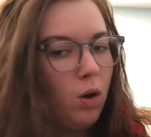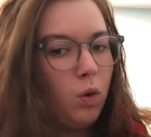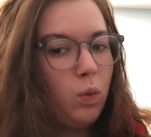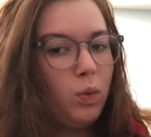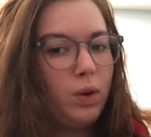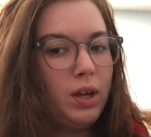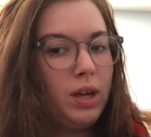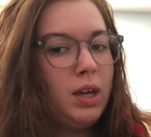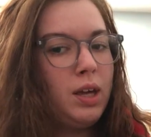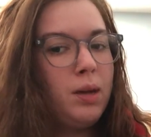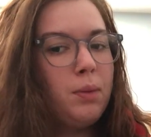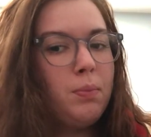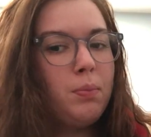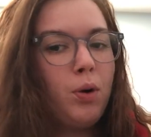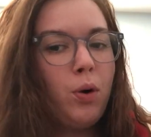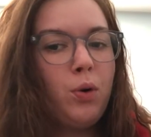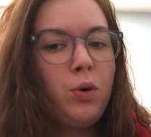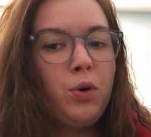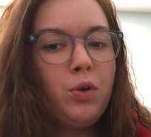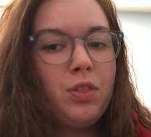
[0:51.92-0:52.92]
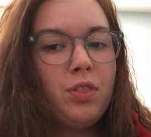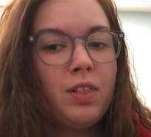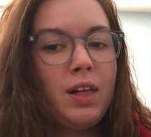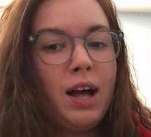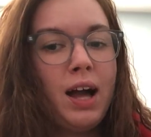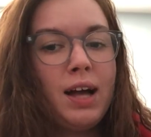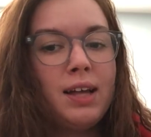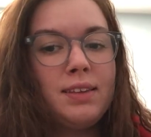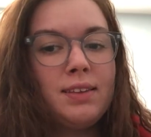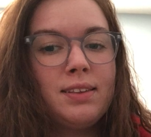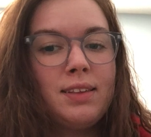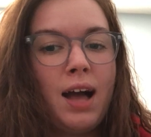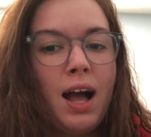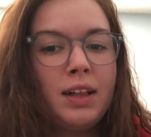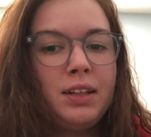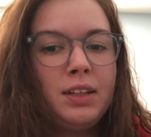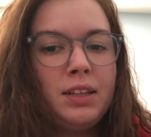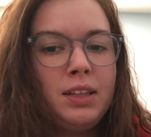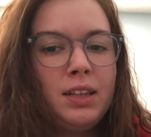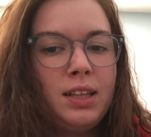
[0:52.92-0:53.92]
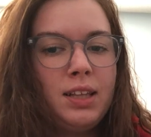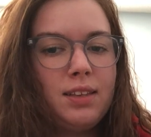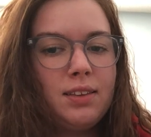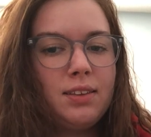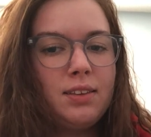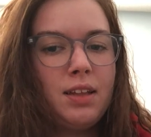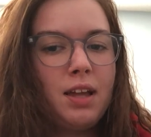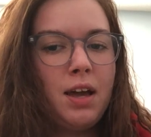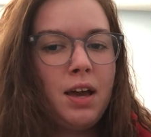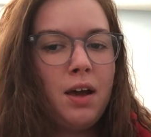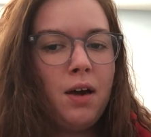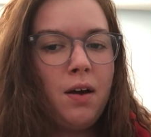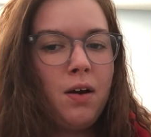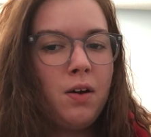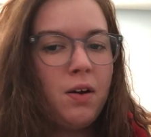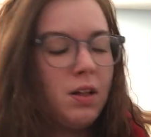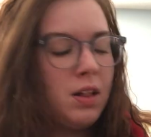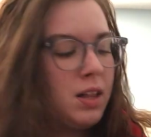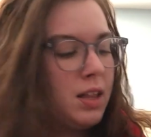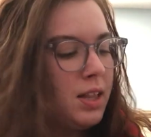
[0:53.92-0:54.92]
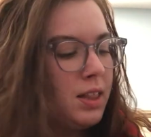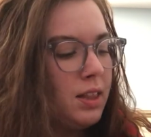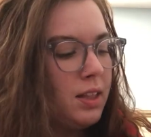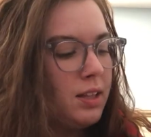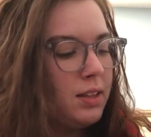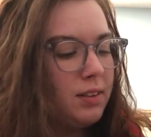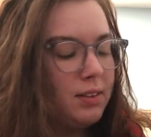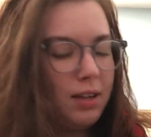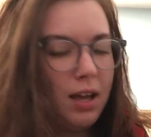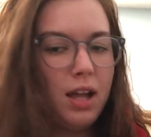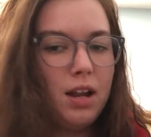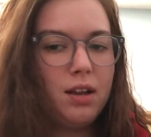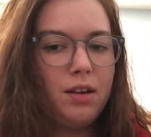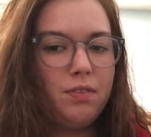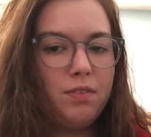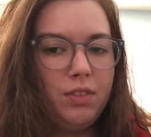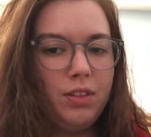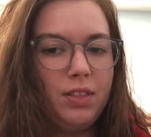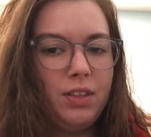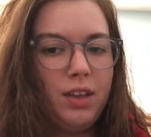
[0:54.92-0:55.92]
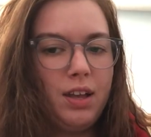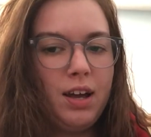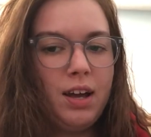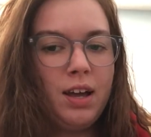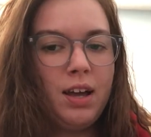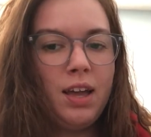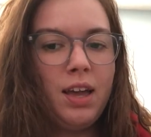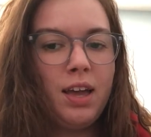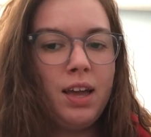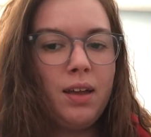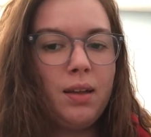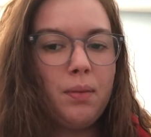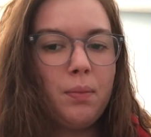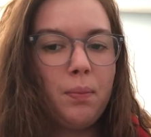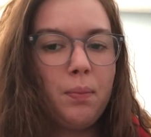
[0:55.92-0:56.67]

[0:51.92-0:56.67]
We both lie silently still in the dead of the night.